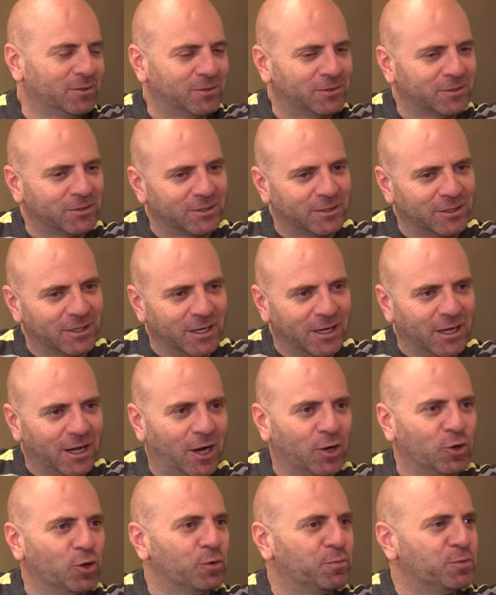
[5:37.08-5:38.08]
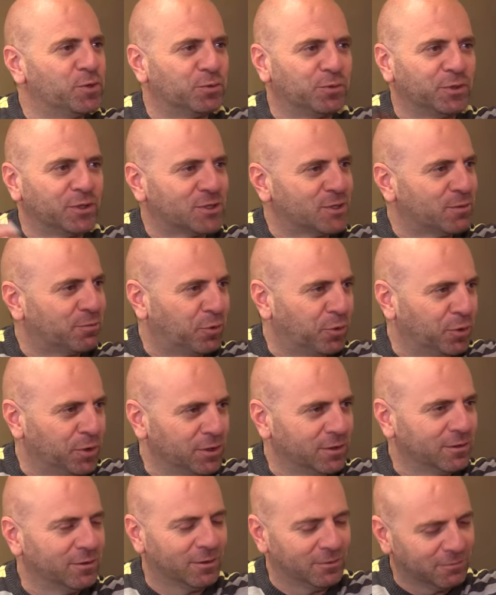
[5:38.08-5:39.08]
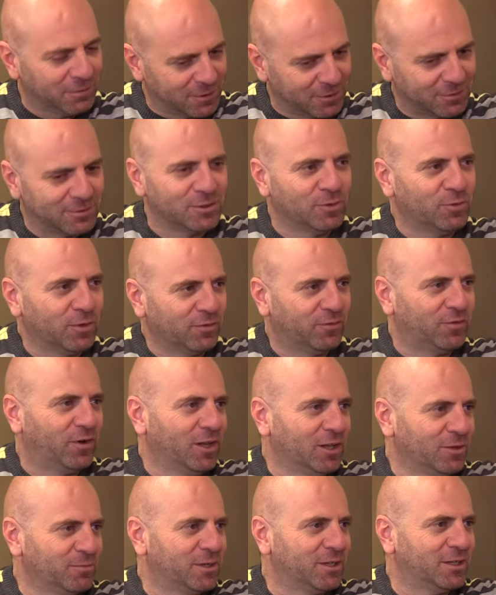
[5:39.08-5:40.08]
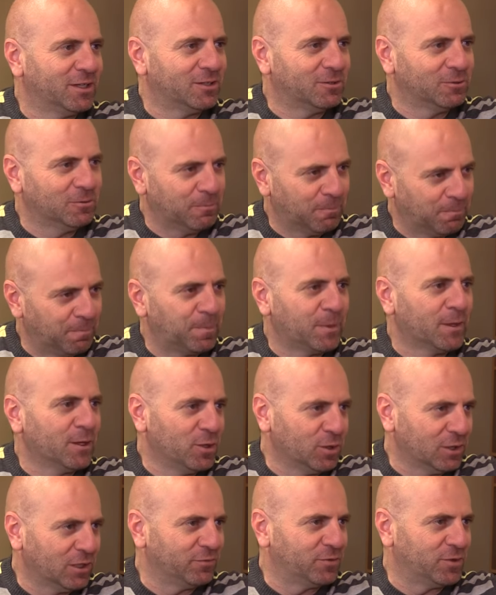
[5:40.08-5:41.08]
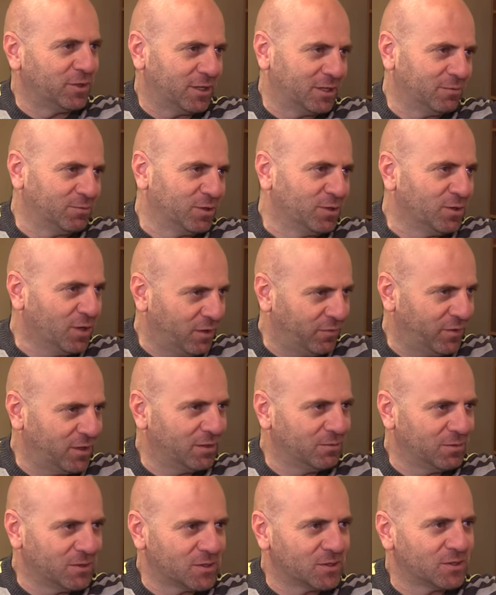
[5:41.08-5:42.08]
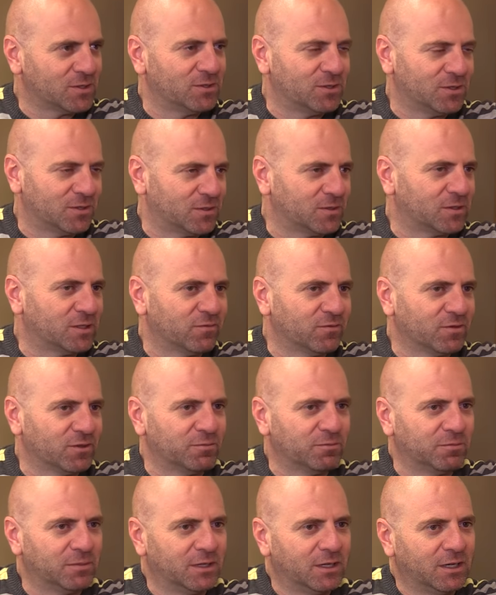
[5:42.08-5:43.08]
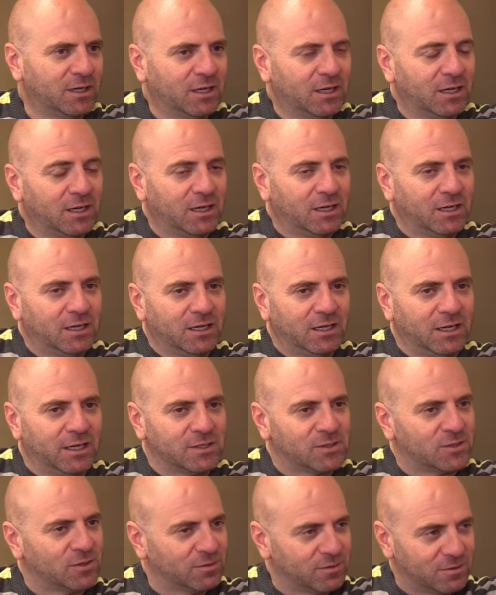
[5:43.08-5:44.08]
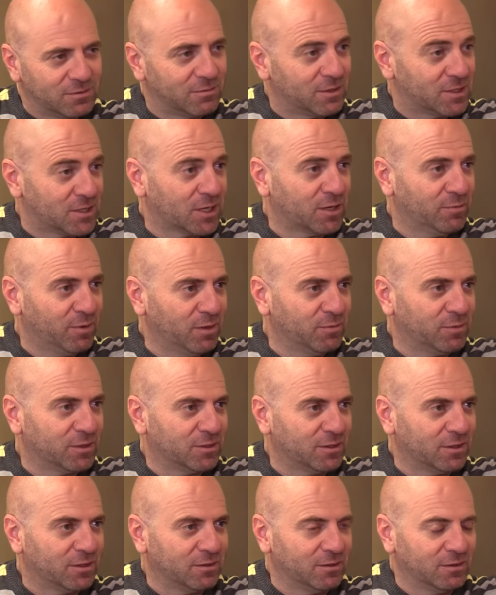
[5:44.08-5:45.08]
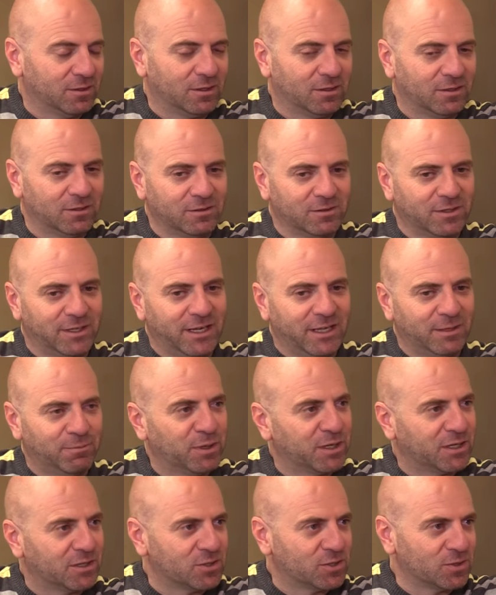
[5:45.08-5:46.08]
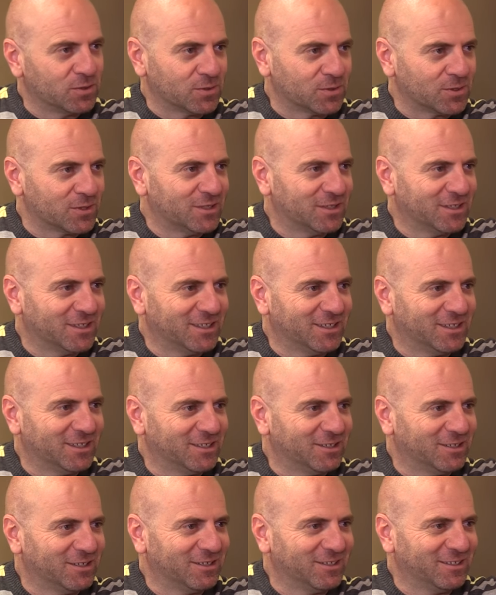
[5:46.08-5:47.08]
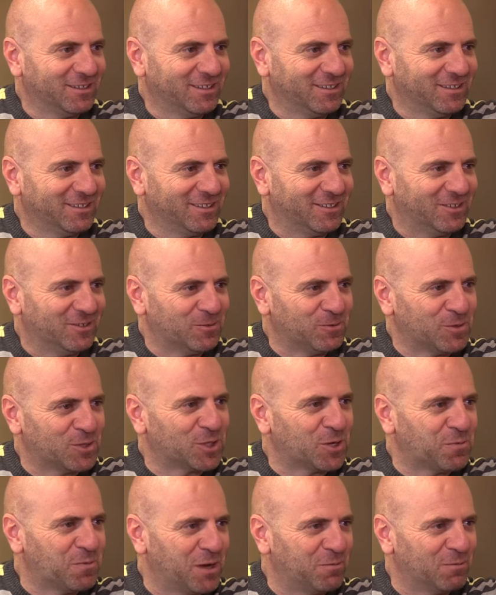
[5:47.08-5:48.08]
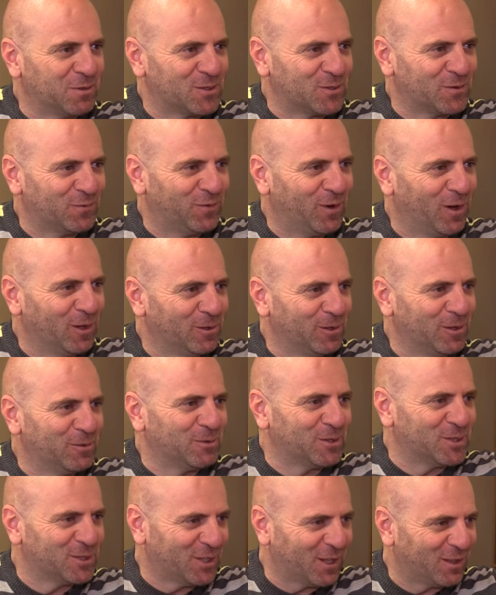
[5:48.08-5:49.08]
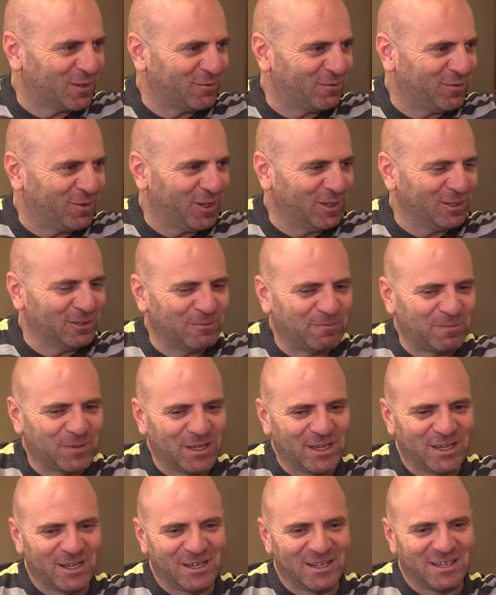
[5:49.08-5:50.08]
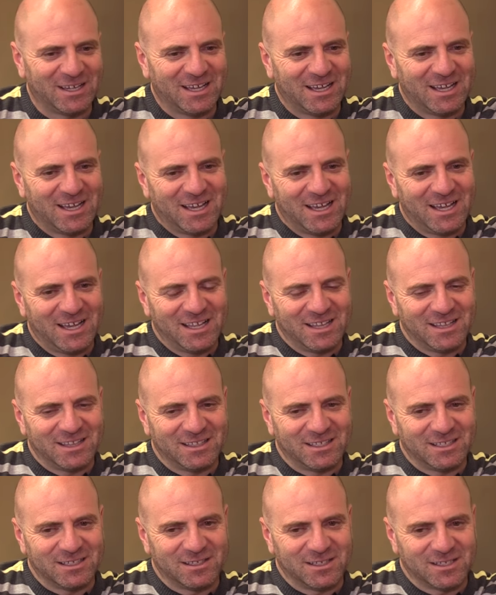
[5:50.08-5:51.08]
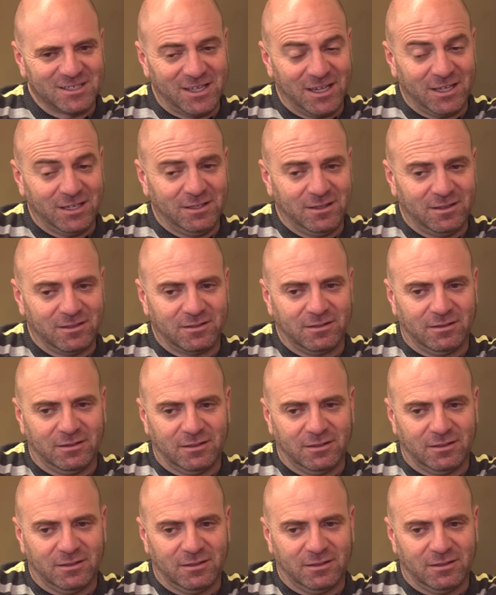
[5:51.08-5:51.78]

or I hope you reach a point. No, like, you want to follow me now, you love your enemy. You have enemies, you need to love them. And so it's a commandment, and you cannot pick and choose, you know, which commandments to follow and which not to follow. The second